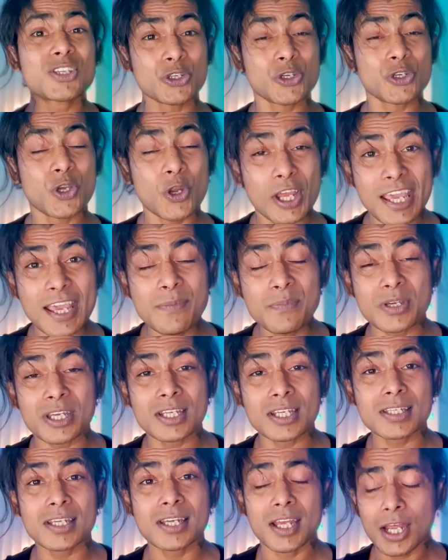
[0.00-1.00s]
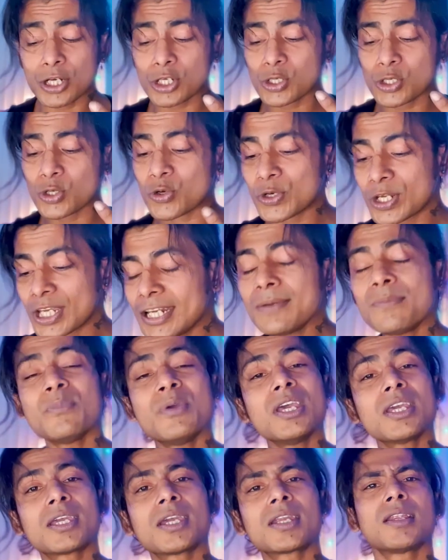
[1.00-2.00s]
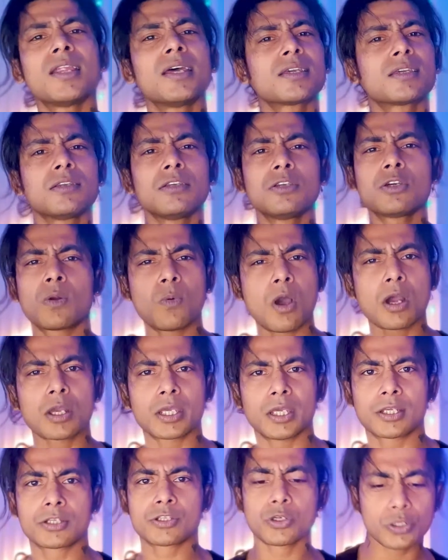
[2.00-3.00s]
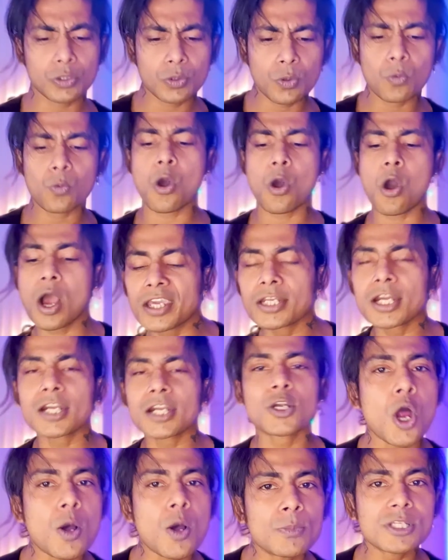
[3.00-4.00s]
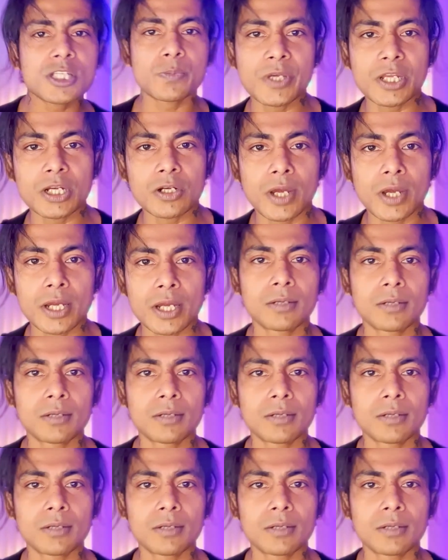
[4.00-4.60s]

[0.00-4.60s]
your aim is to really make it like you're walking. So you walk in a normal speed, right?